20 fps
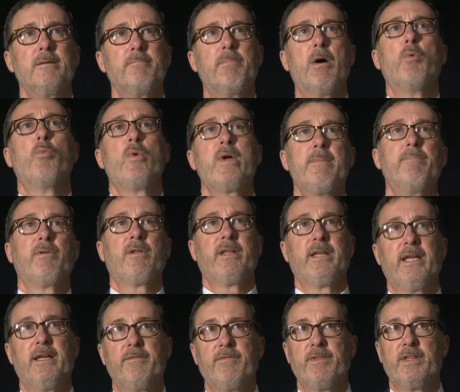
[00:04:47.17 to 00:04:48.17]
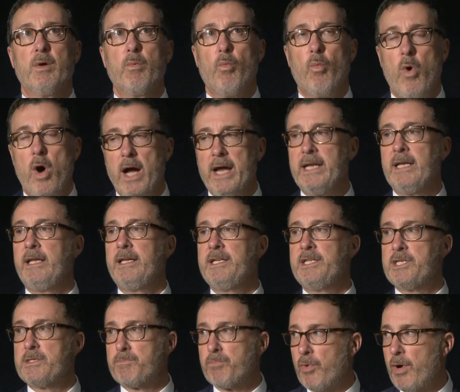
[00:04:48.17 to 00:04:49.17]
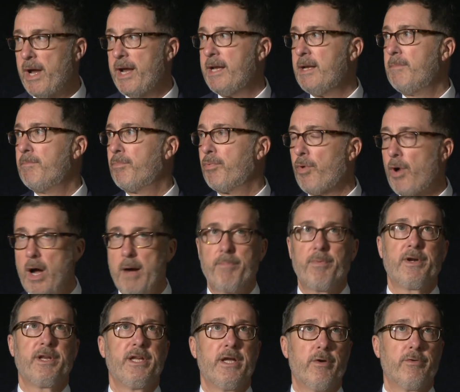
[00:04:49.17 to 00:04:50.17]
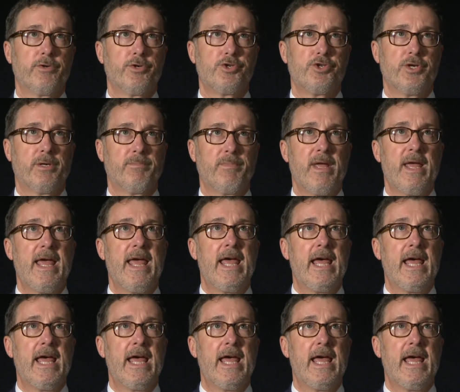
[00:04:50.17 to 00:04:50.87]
But we believe that widely spread property ownership